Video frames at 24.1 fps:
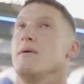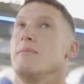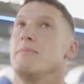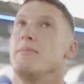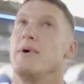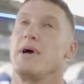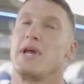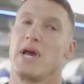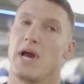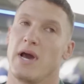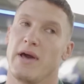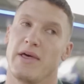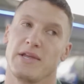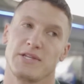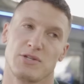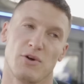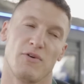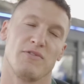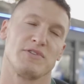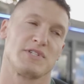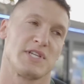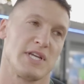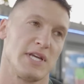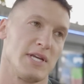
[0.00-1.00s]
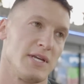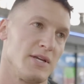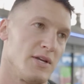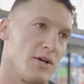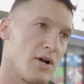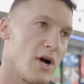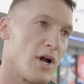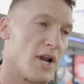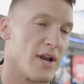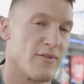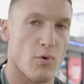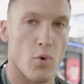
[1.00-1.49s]
But yeah, it's obviously, you're
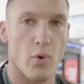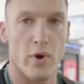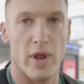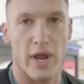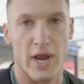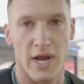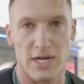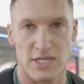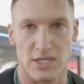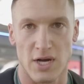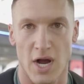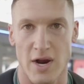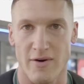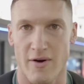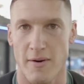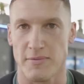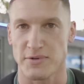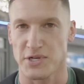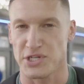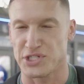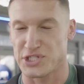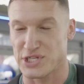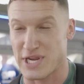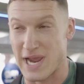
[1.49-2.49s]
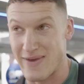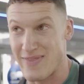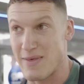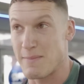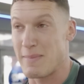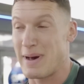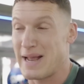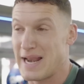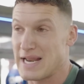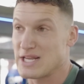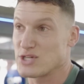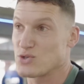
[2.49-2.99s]
kind of walking a tightrope. So it's just getting the
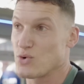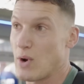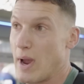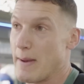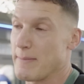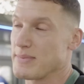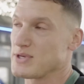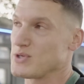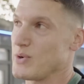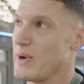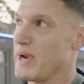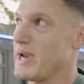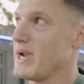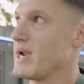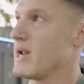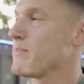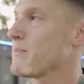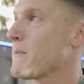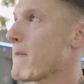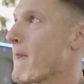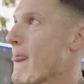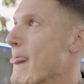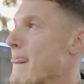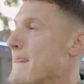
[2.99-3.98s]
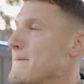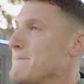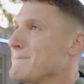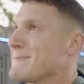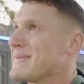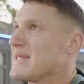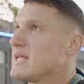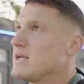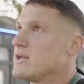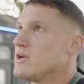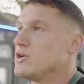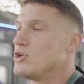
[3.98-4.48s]
balance right between
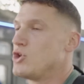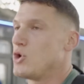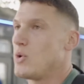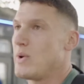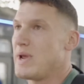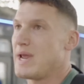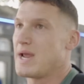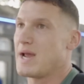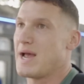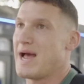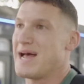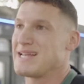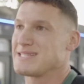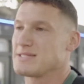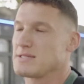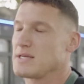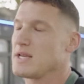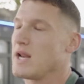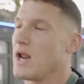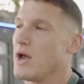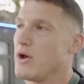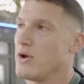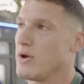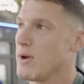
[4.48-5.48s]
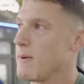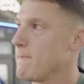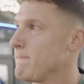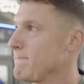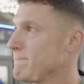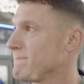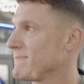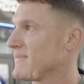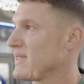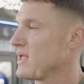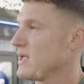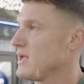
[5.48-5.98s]
doing as, you know,
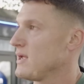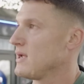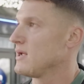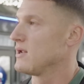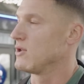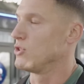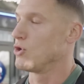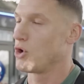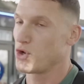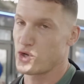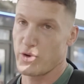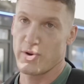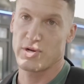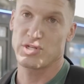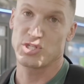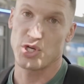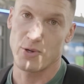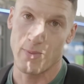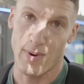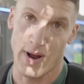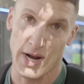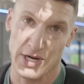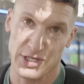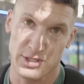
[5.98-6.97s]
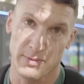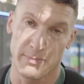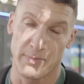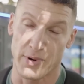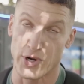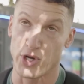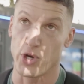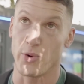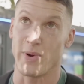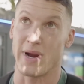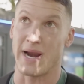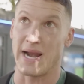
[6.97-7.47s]
not doing too much,
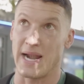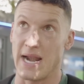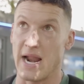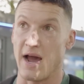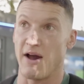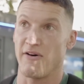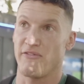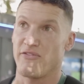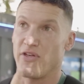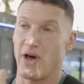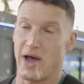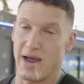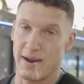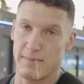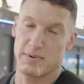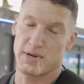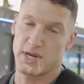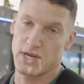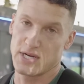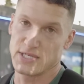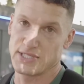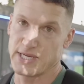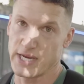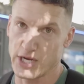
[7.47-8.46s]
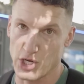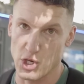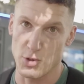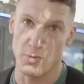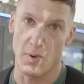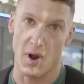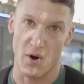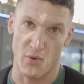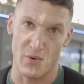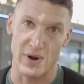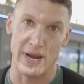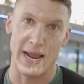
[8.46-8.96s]
but doing enough that I continue
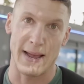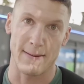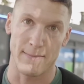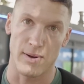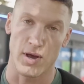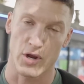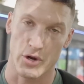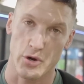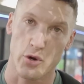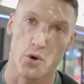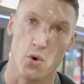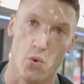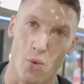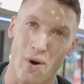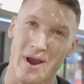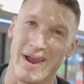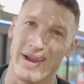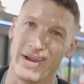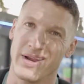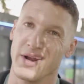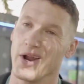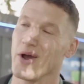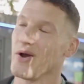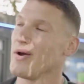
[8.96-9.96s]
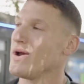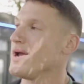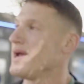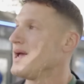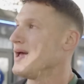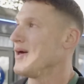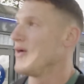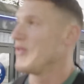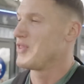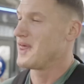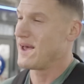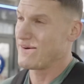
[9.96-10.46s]
my rehab at a good rate, you know?
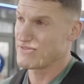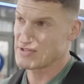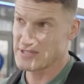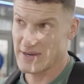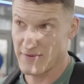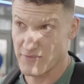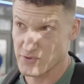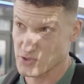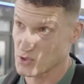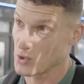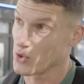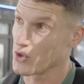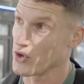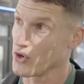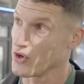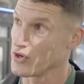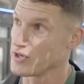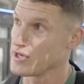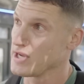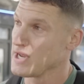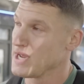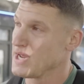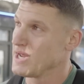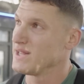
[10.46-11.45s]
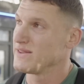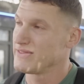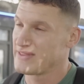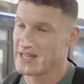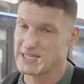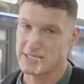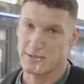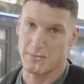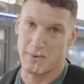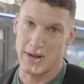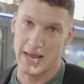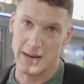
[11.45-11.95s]
The other stuff was all good.
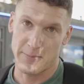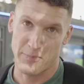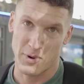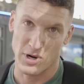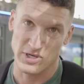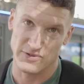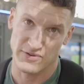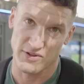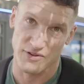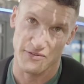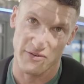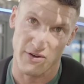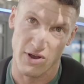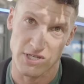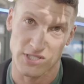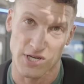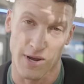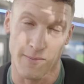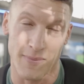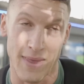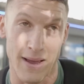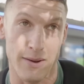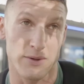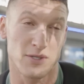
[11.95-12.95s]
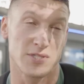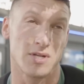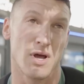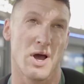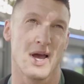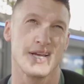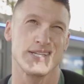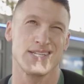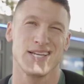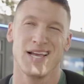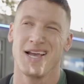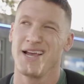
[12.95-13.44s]
Did some leg press for the first time, that was
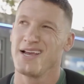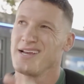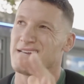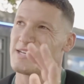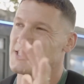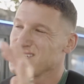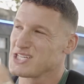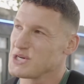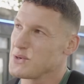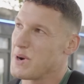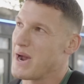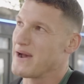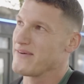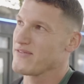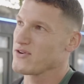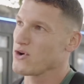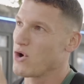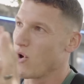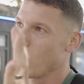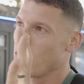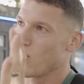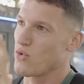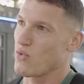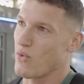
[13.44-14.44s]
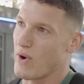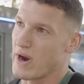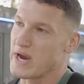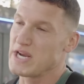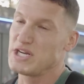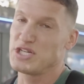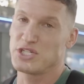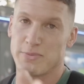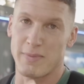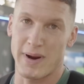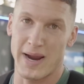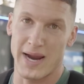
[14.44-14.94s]
nice. Still haven't got the
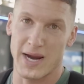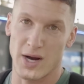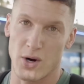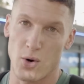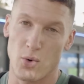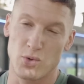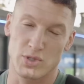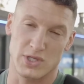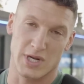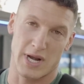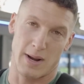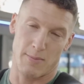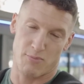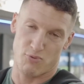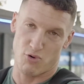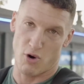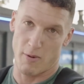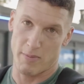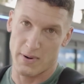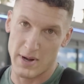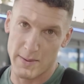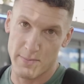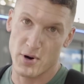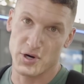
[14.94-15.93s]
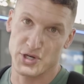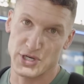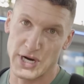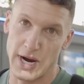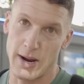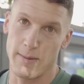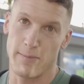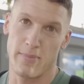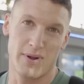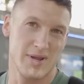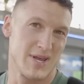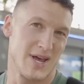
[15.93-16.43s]
range in my ankle to like properly push
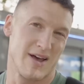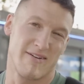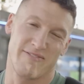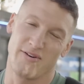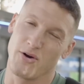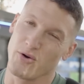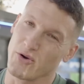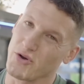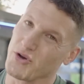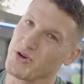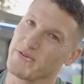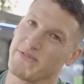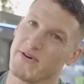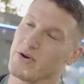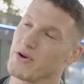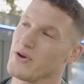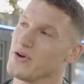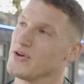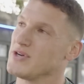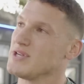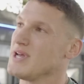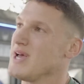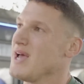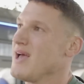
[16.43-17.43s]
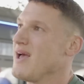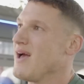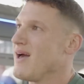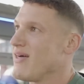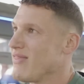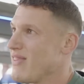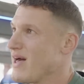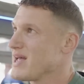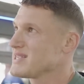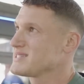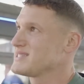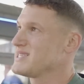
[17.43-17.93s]
out, but yeah, felt good, felt good.
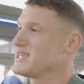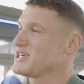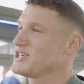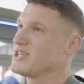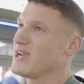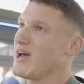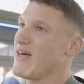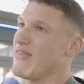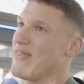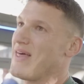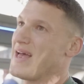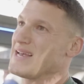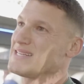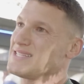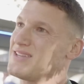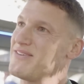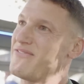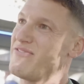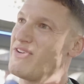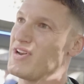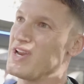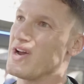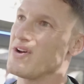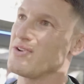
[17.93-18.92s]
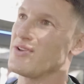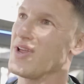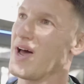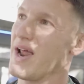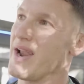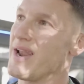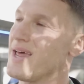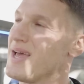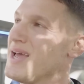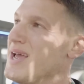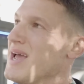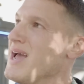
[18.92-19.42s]
That session done, that is the video
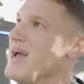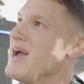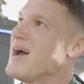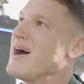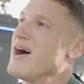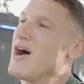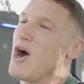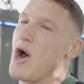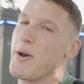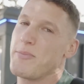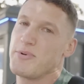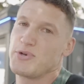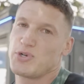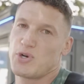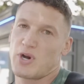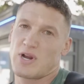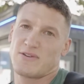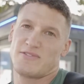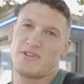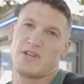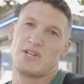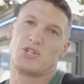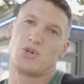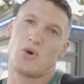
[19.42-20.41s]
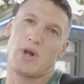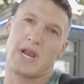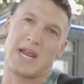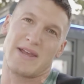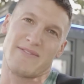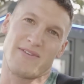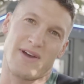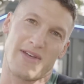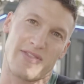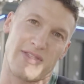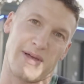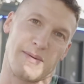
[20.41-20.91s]
done. Hope you enjoyed, if you did enjoy it,
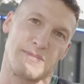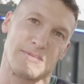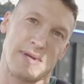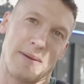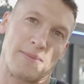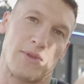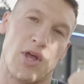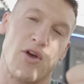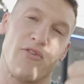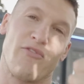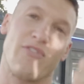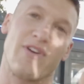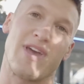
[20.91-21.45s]
give it a thumbs up. Don't